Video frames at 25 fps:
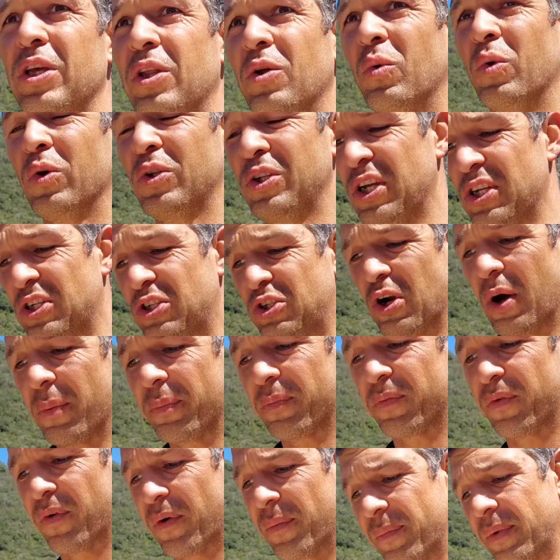The water has dropped
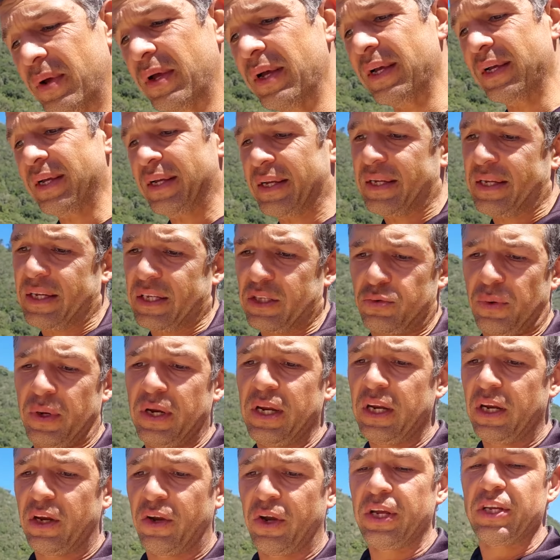from 20
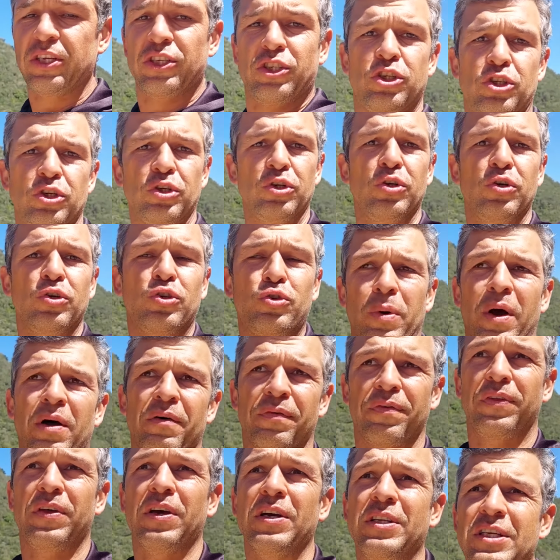degrees to
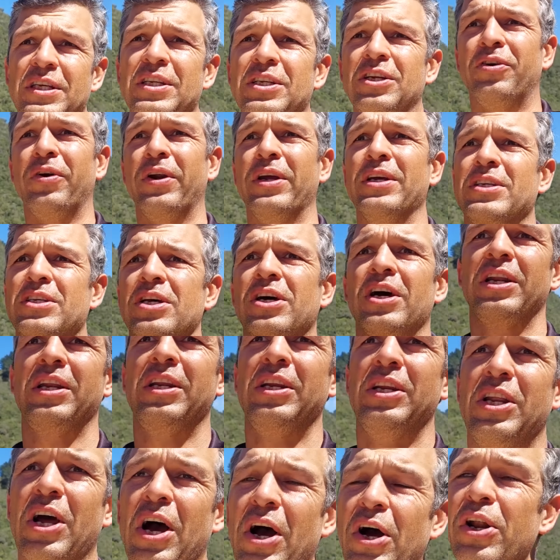12-13 degrees, so I
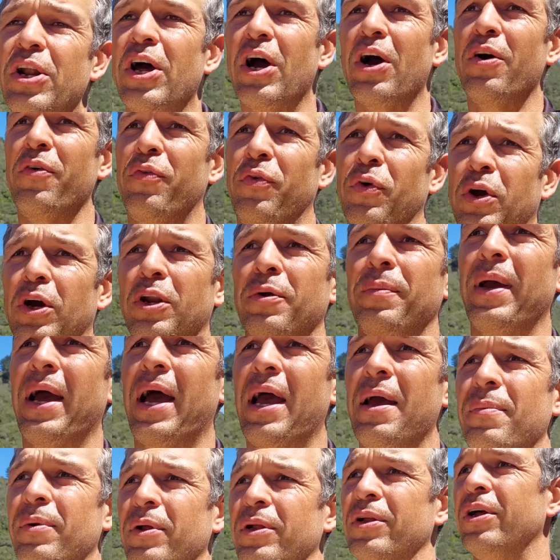don't know if we're going to be
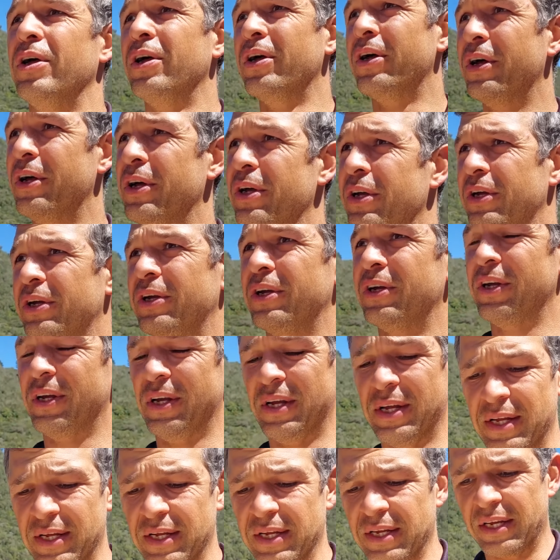able
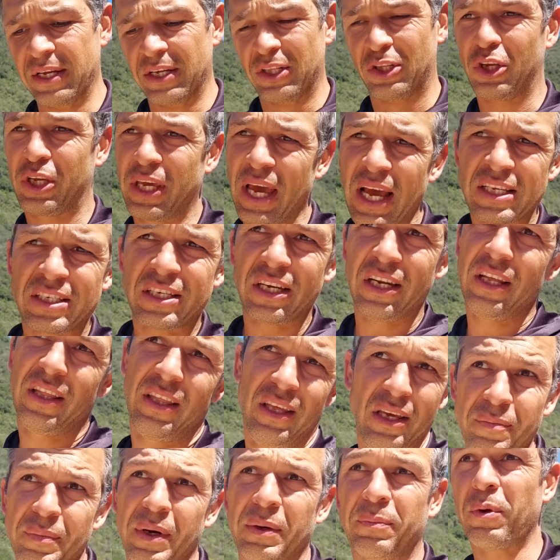to catch
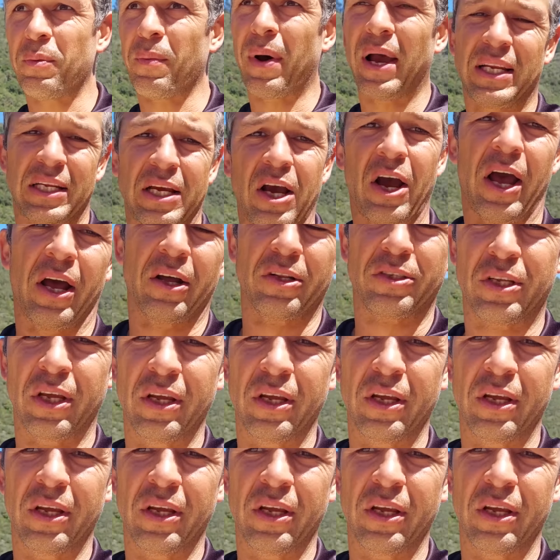anything, but we might go out.